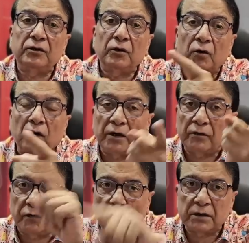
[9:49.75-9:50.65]
the rocket
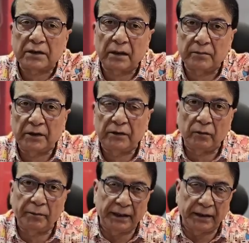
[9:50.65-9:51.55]
force comes
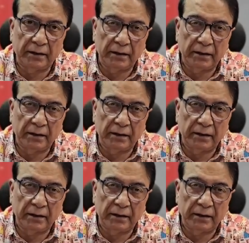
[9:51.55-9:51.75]
into being,